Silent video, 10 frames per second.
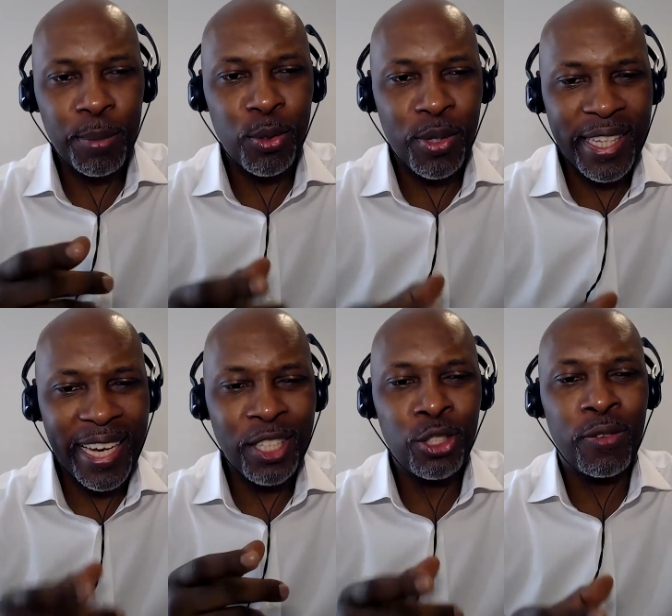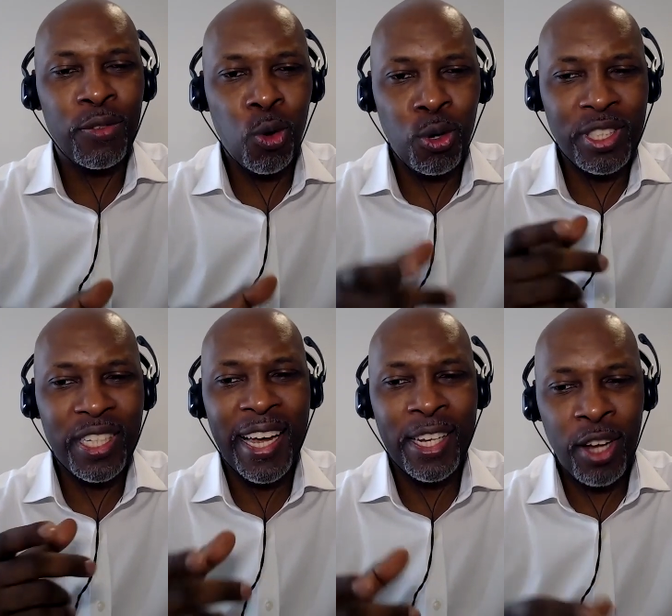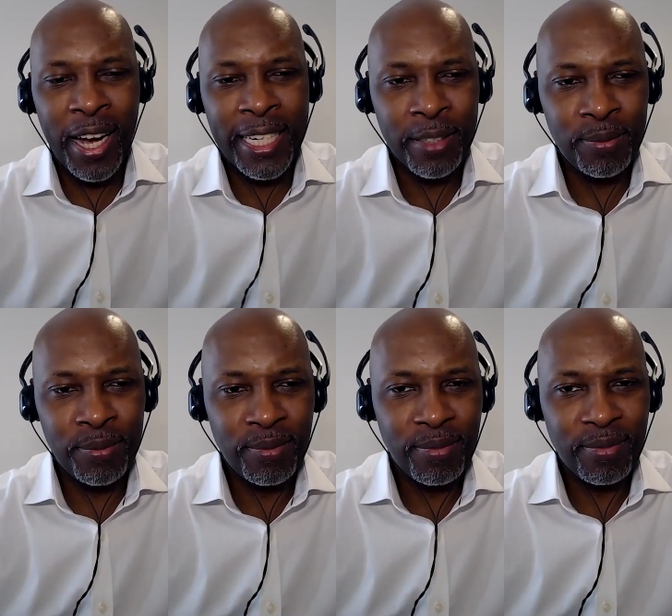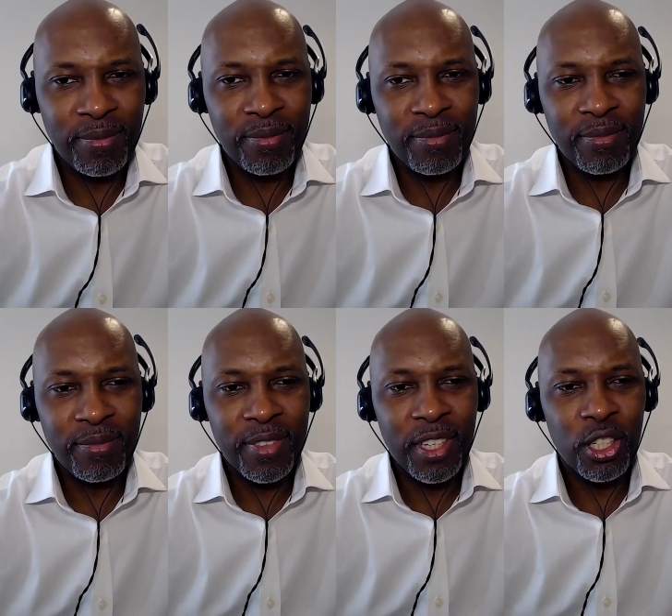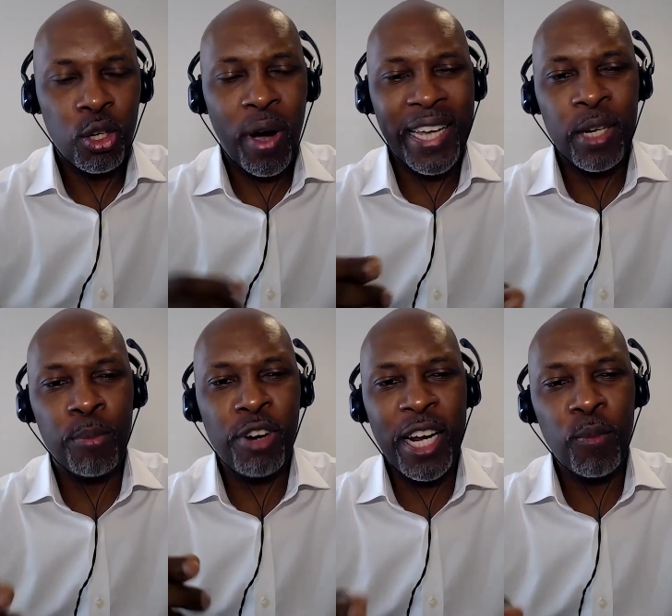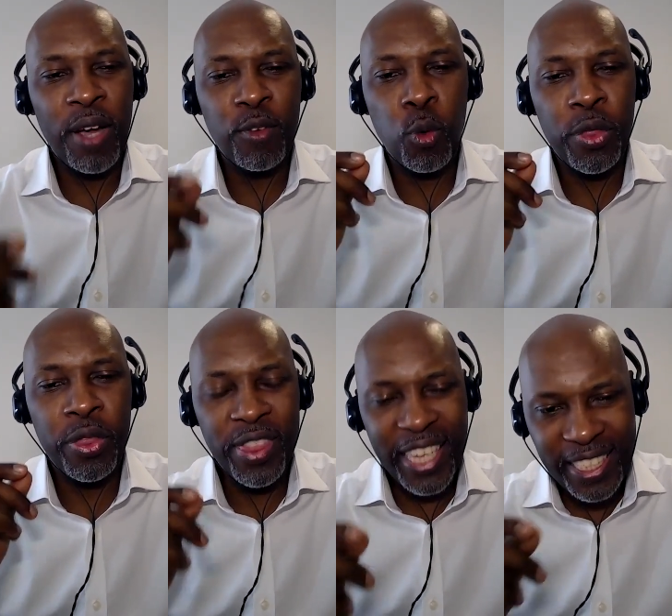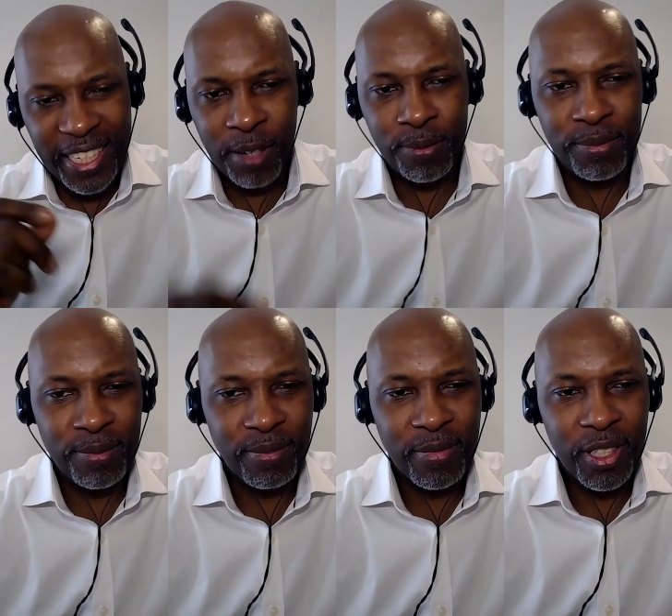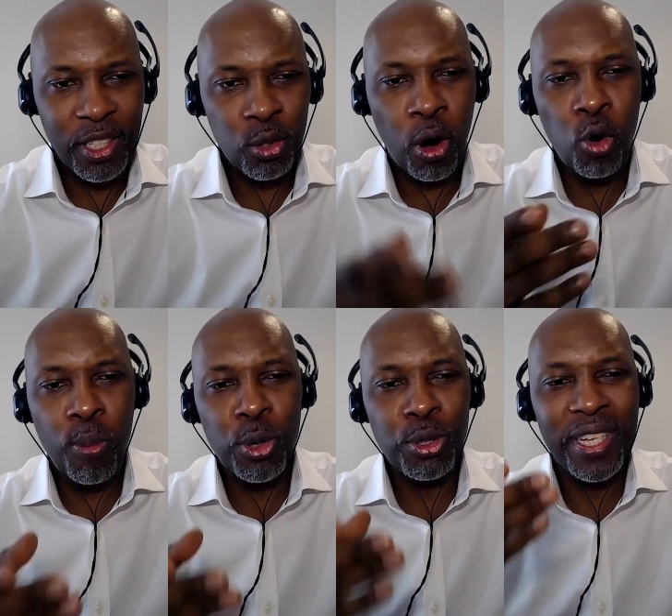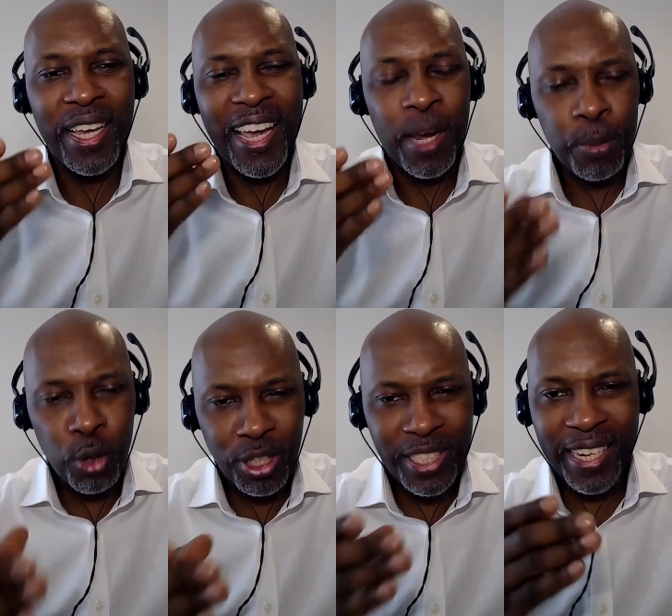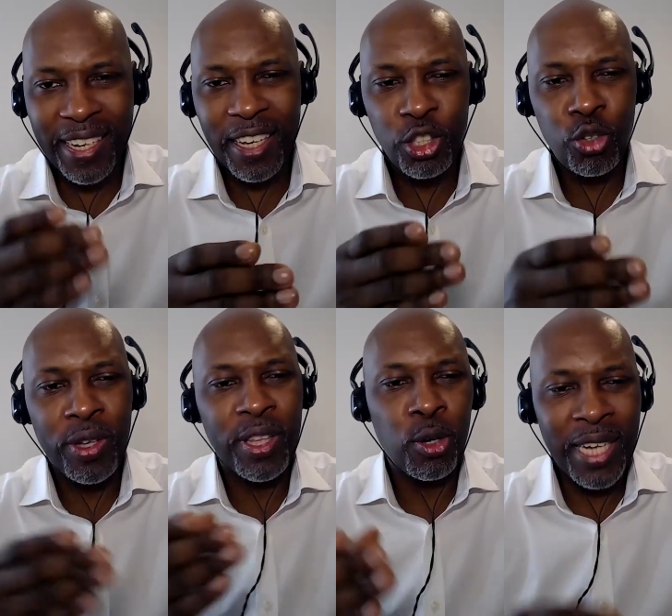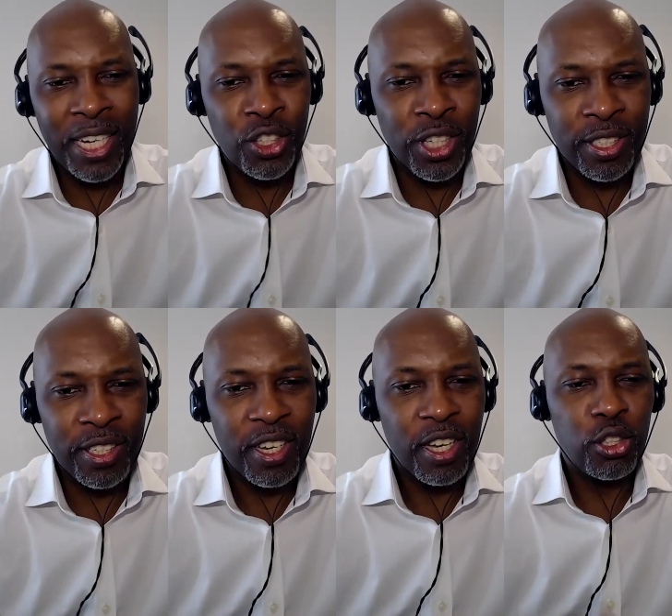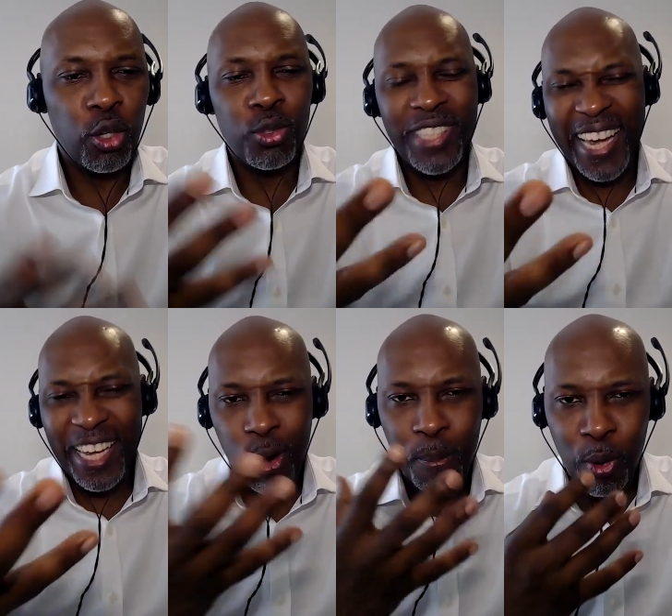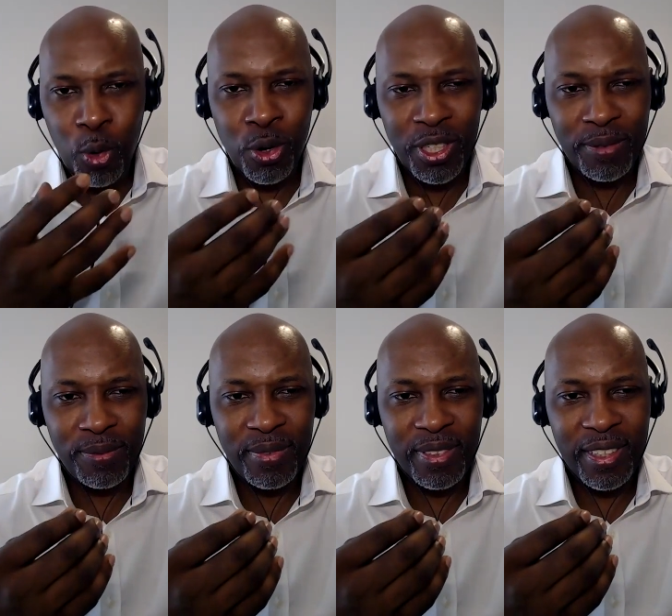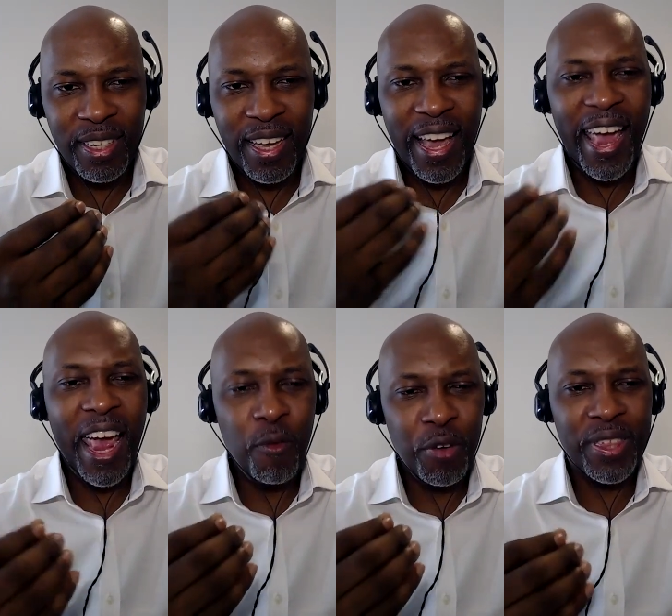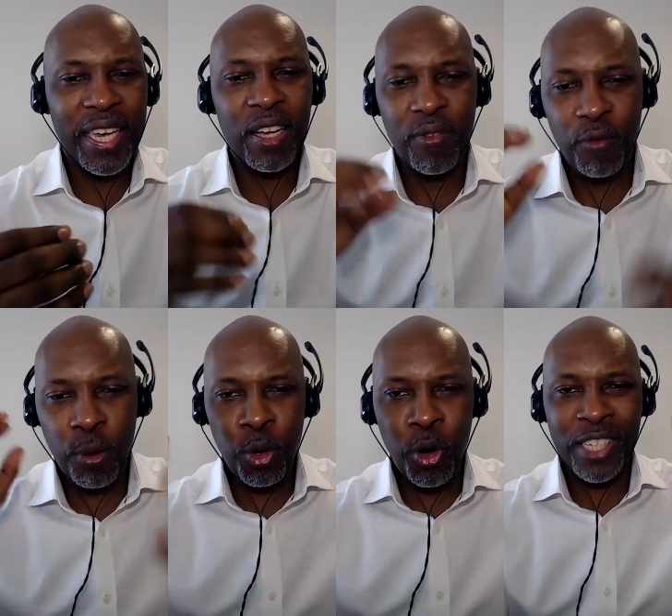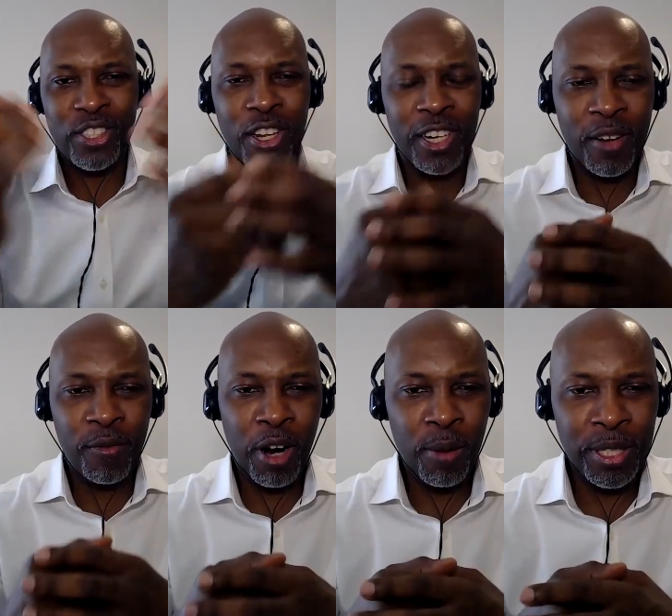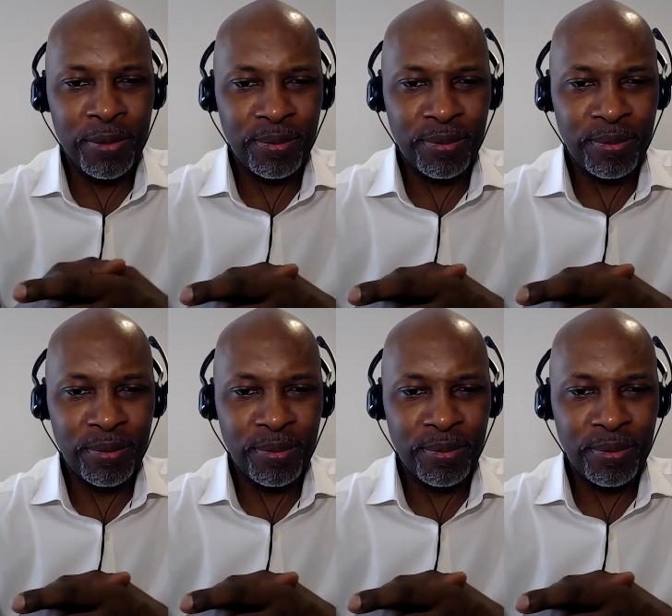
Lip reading: between the ages of 0 and 9. You are in a brainwave called theta. You are almost hypnotic during those ages. So you take on board everything from your external environment.